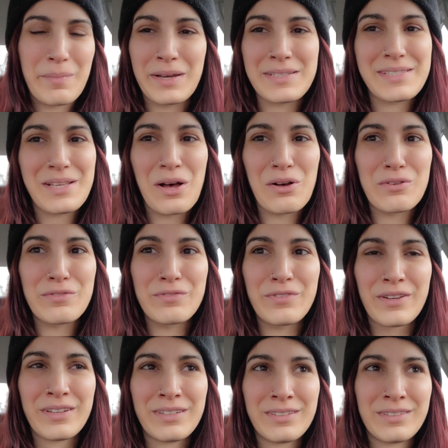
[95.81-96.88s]
myself
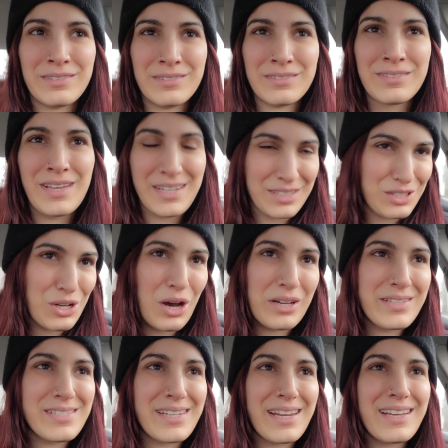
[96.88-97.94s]

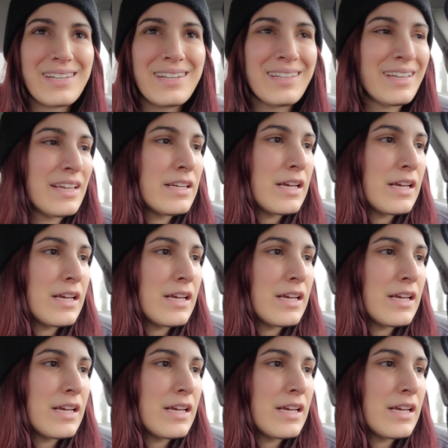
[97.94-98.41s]
exhausted.